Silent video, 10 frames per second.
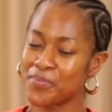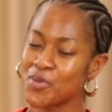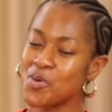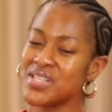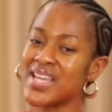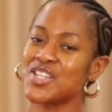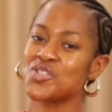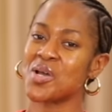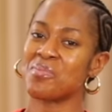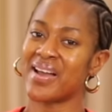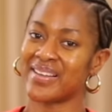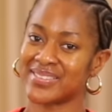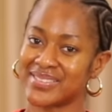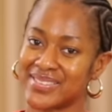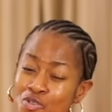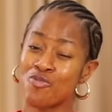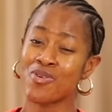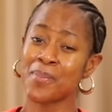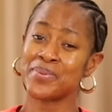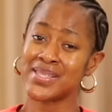Go the extra mile.
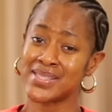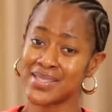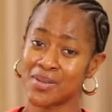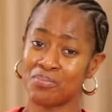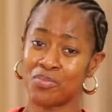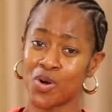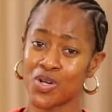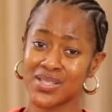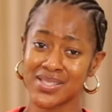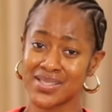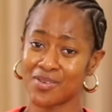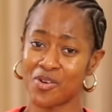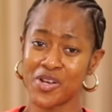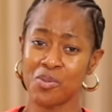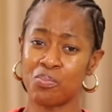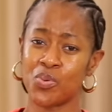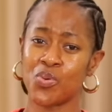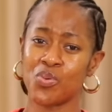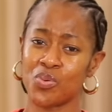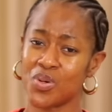Wrap it in a box or in a
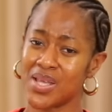bowl.